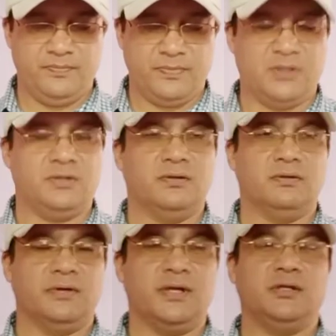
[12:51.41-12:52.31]
It
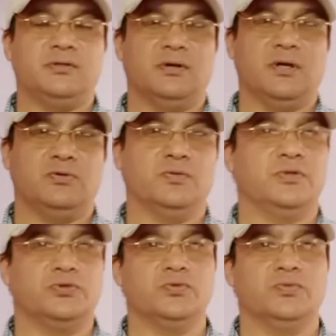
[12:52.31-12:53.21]
really turned out to be
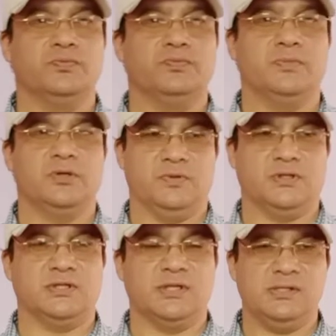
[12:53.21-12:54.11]
true it
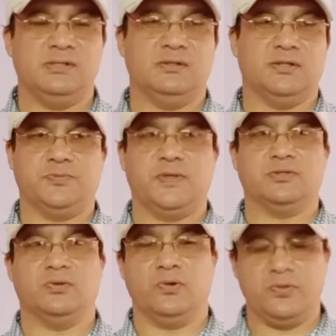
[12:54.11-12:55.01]
was indeed a
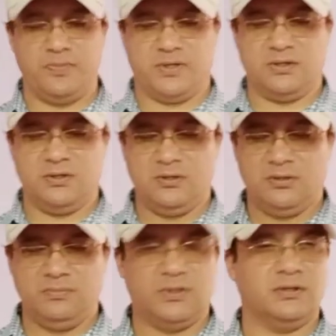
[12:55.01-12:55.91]
special Olympic
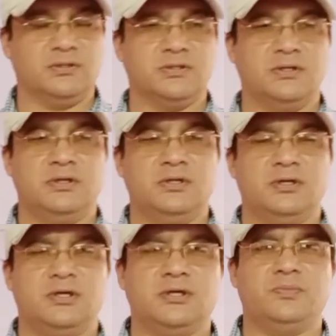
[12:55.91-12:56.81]
because
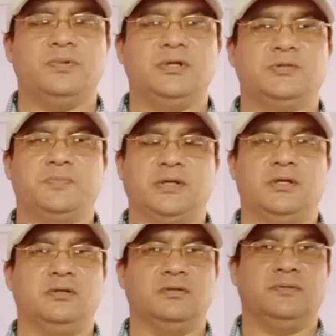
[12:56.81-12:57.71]
every
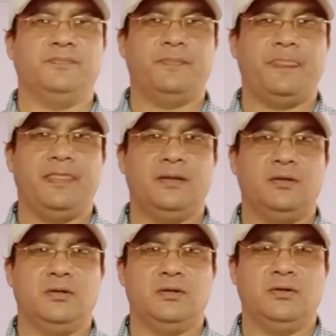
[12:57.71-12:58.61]
spectator
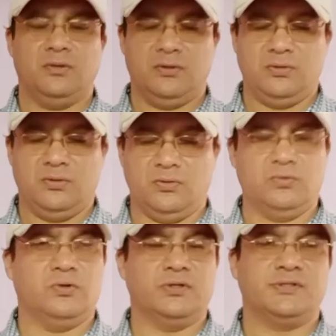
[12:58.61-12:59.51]
who
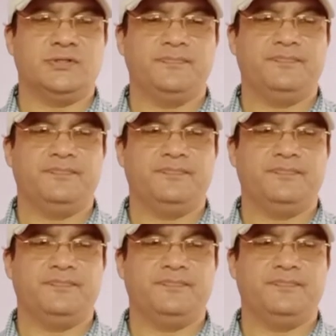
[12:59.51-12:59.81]
was